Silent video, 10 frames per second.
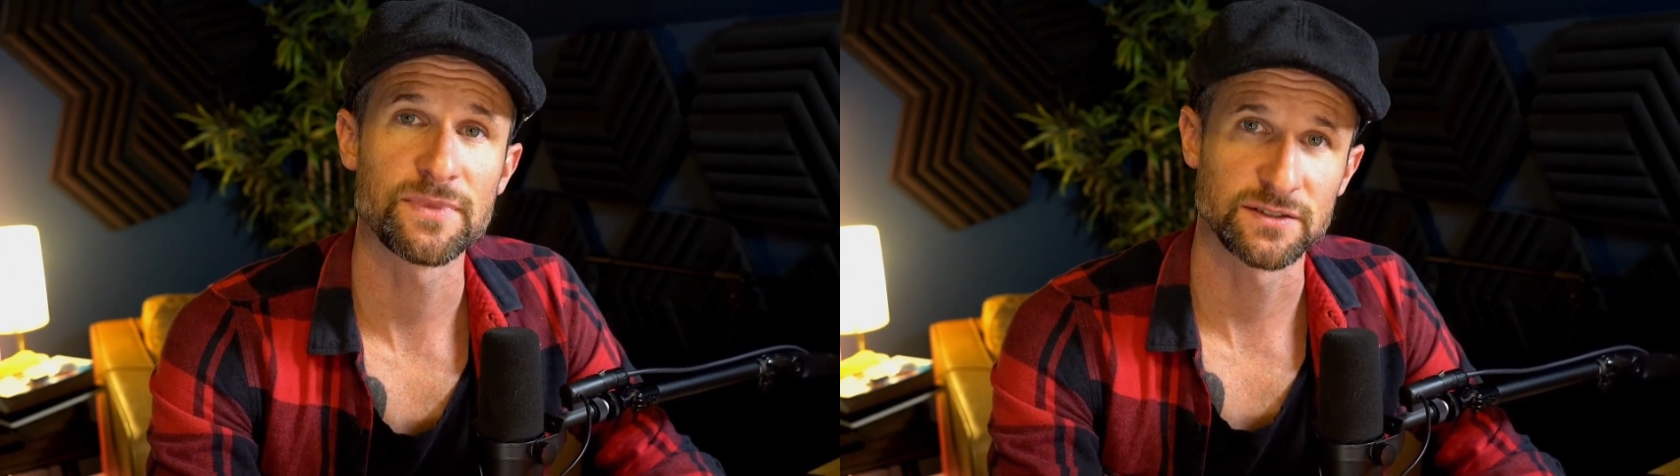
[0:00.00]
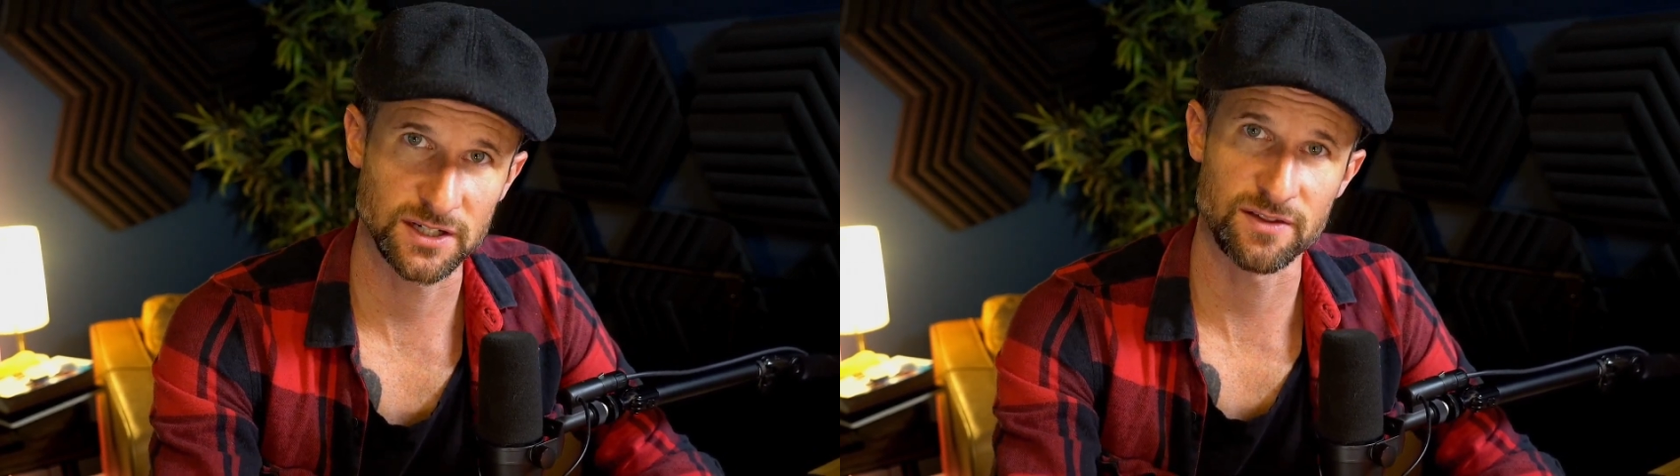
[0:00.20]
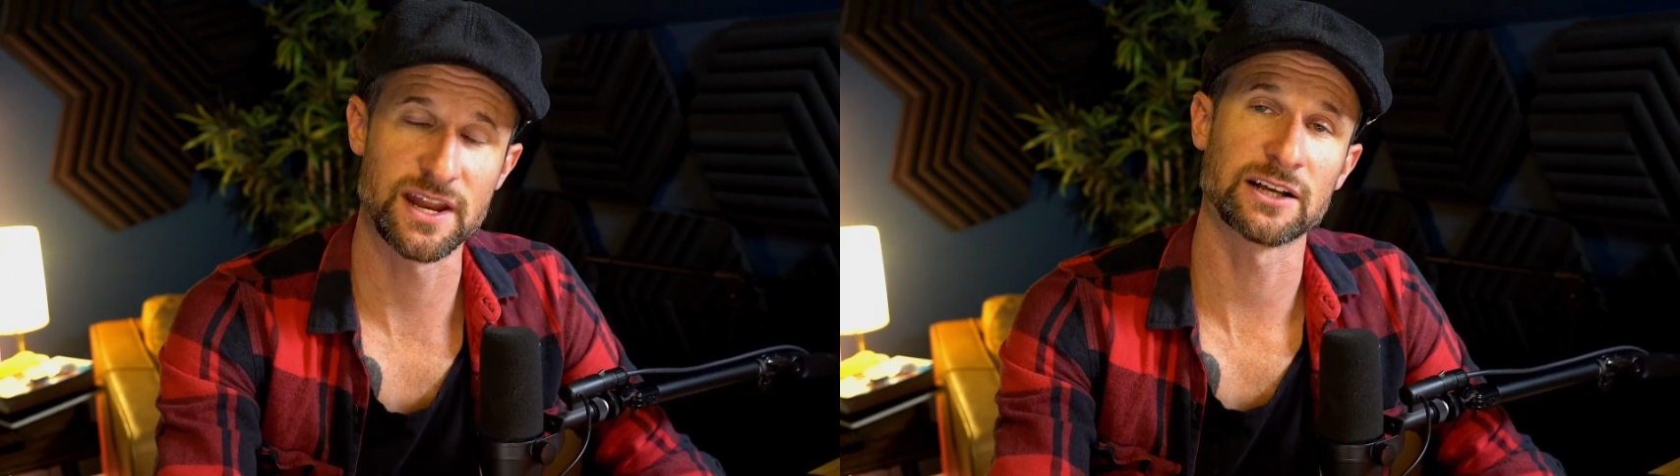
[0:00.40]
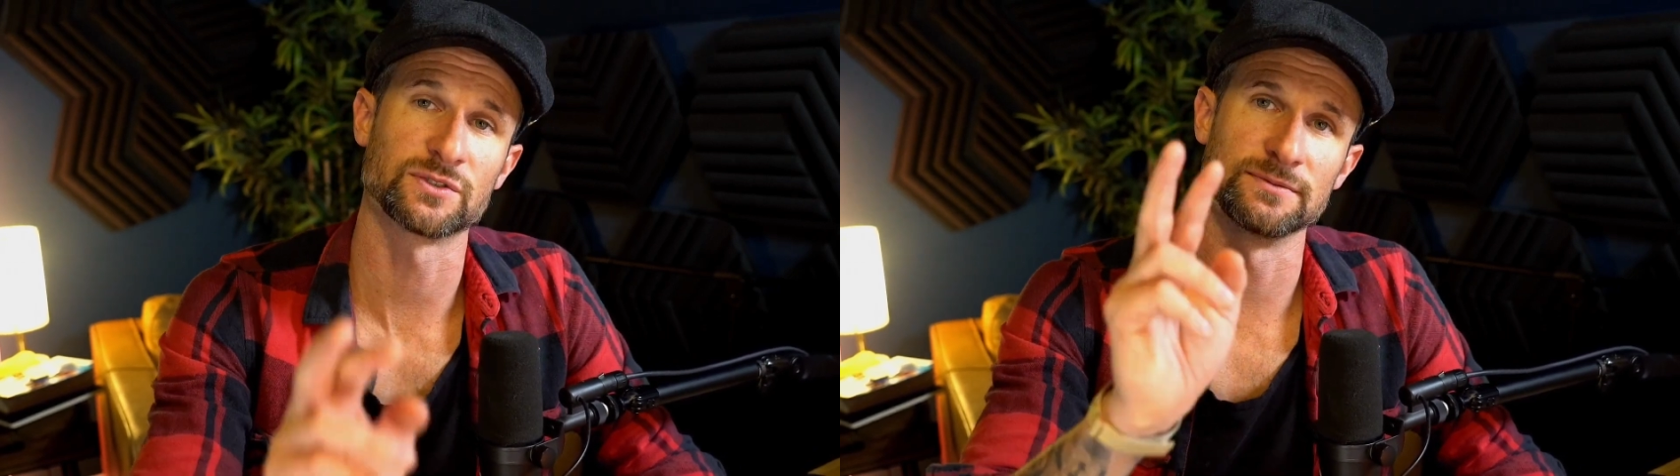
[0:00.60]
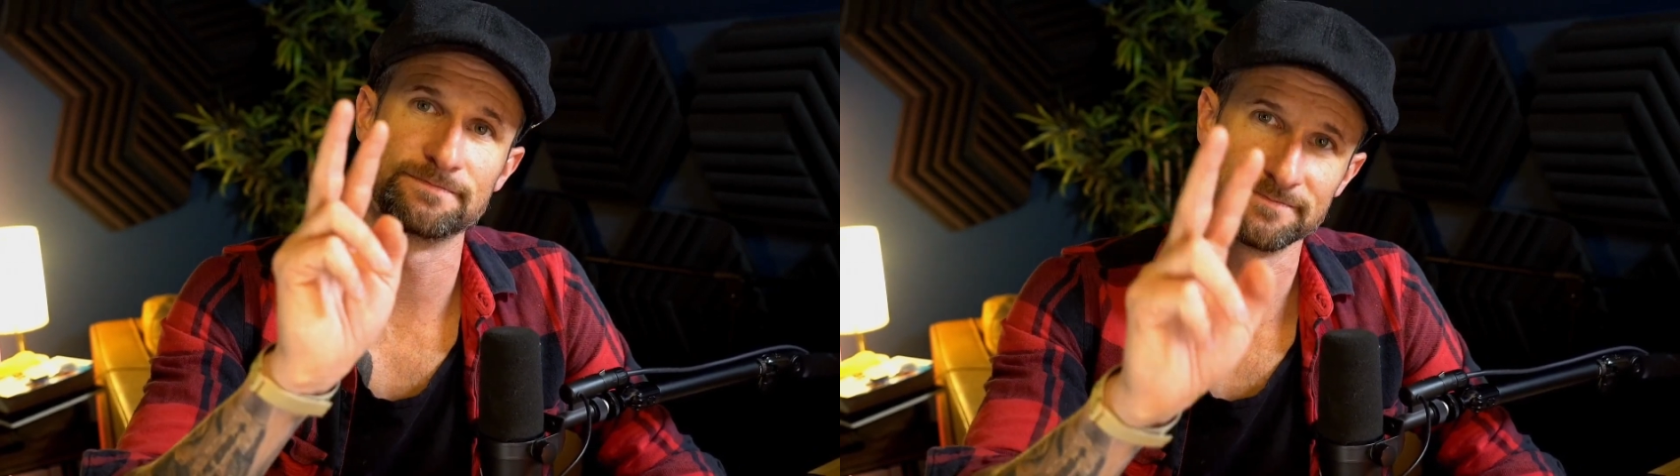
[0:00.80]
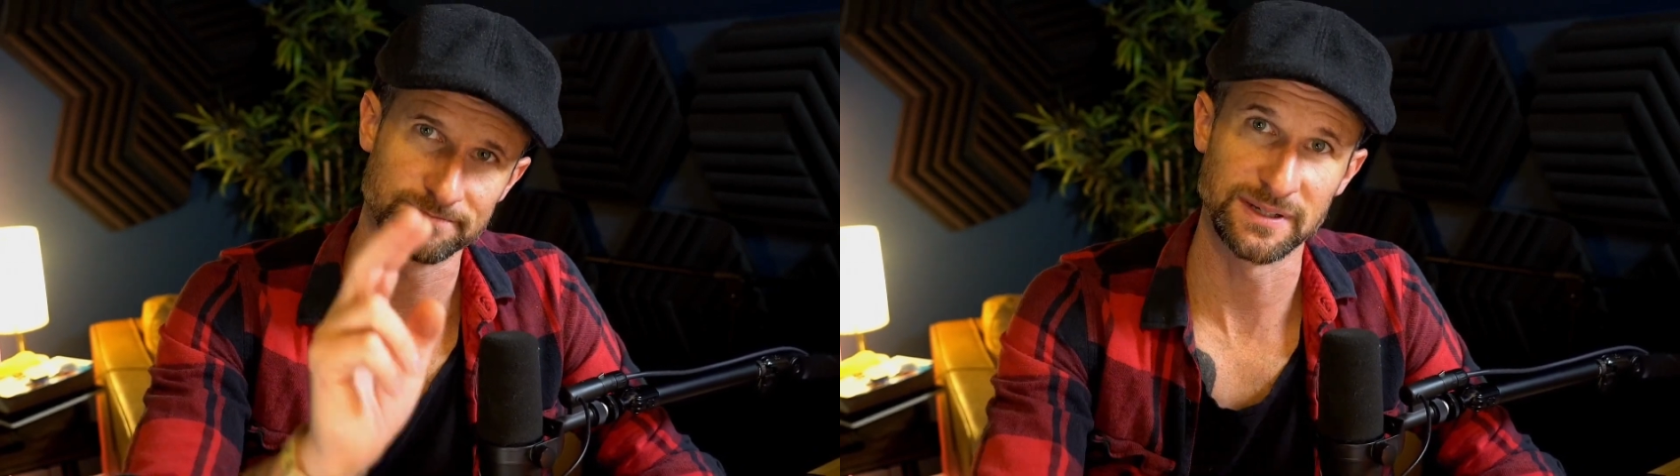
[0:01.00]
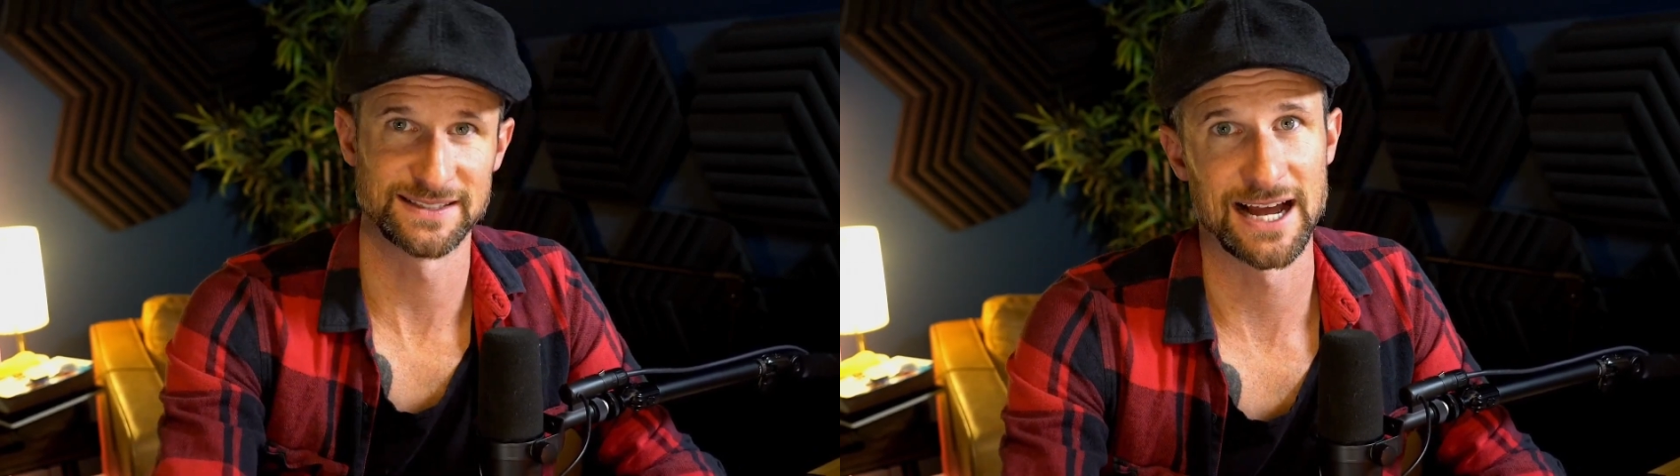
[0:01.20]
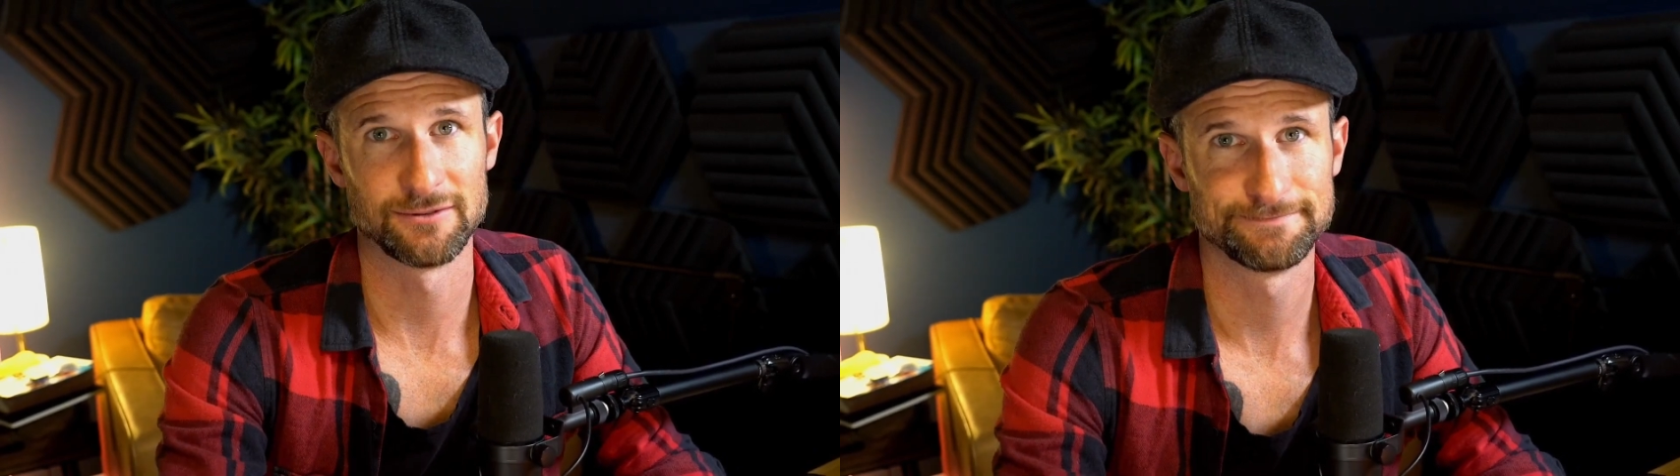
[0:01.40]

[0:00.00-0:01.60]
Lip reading: See you on the next one. Peace out.